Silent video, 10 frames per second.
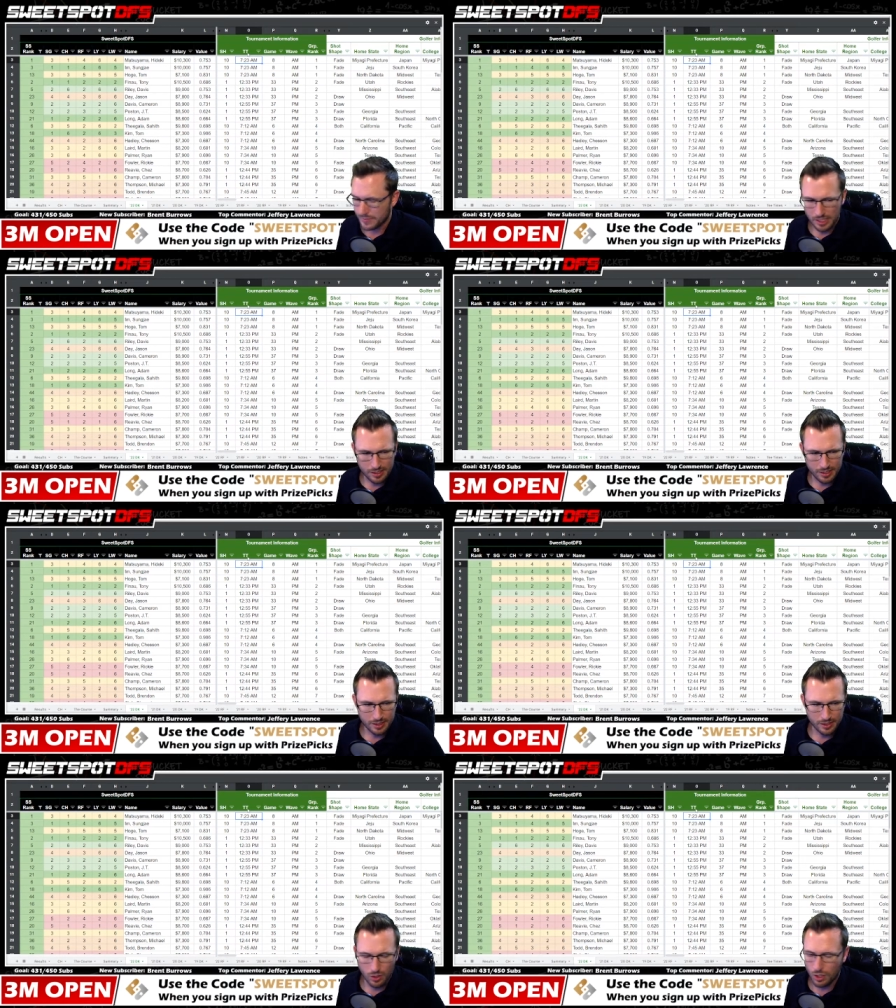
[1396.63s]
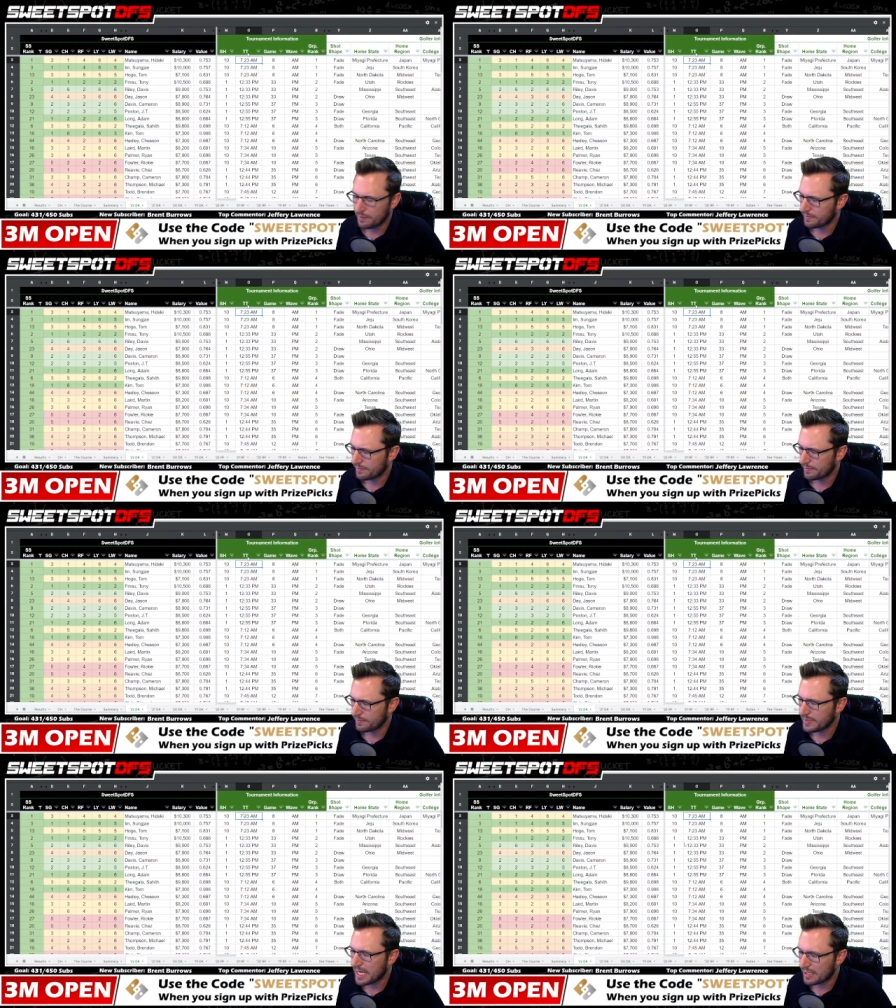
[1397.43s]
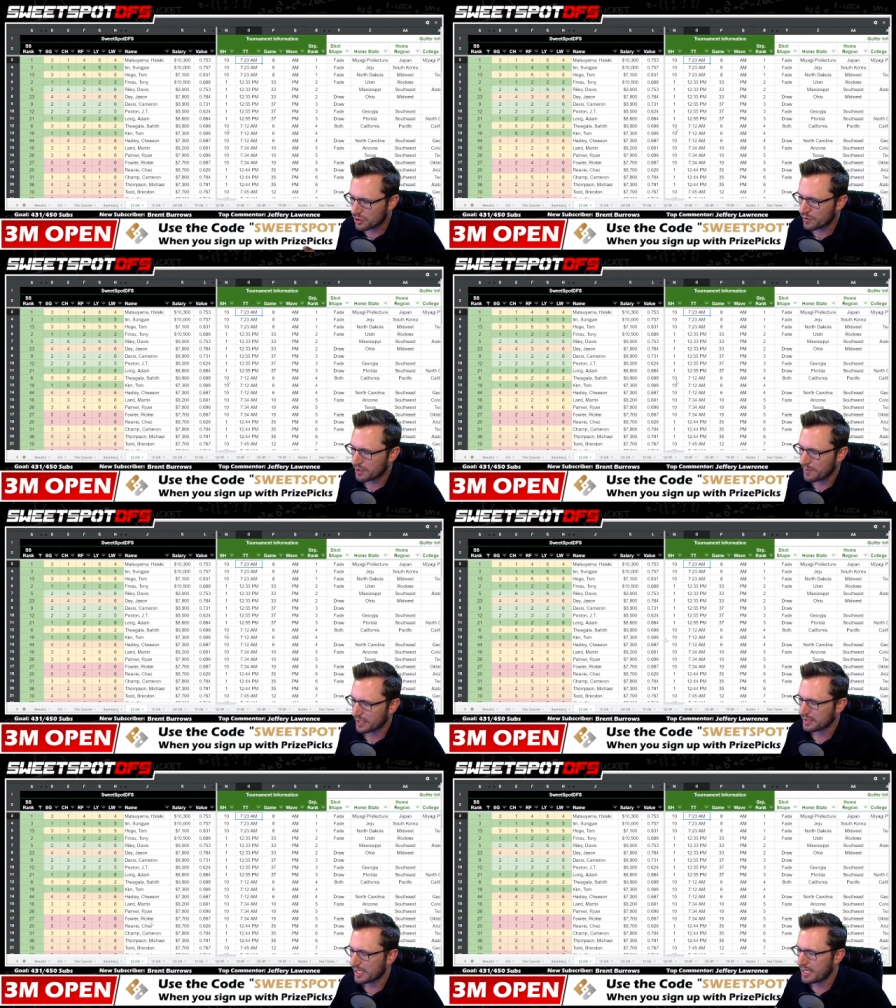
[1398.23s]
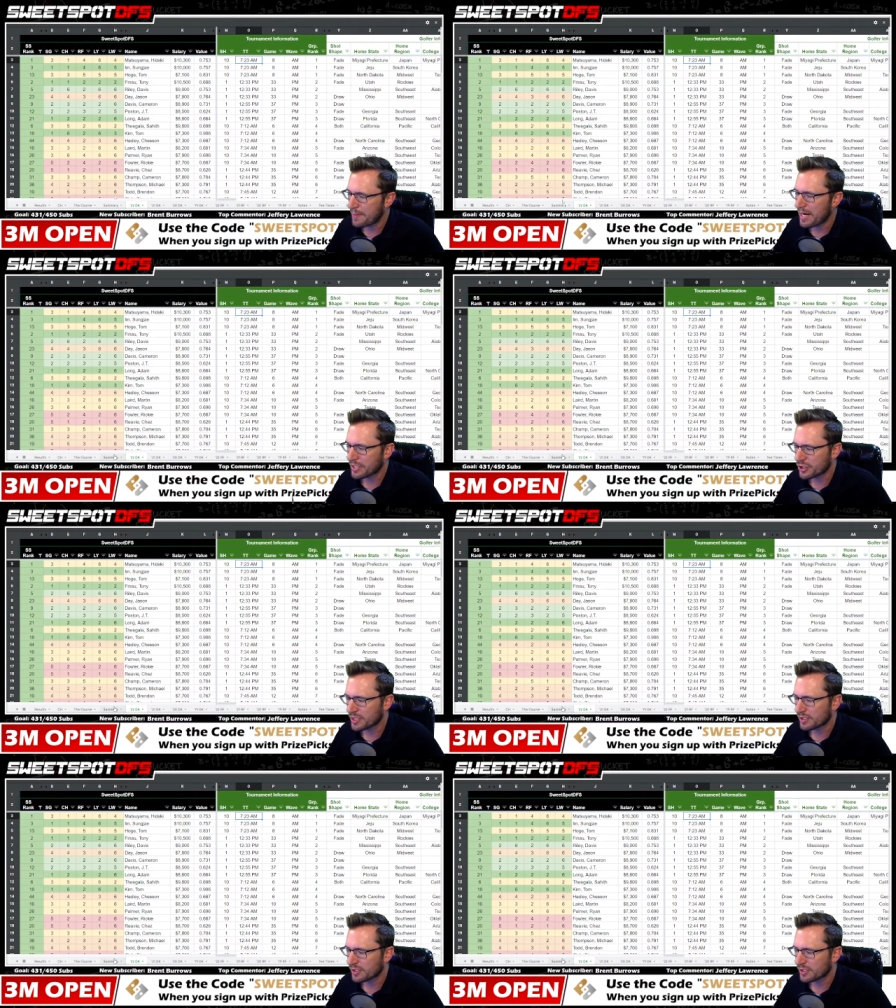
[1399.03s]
I think that, uh, yeah, let's go into the buckets. And I'm actually going to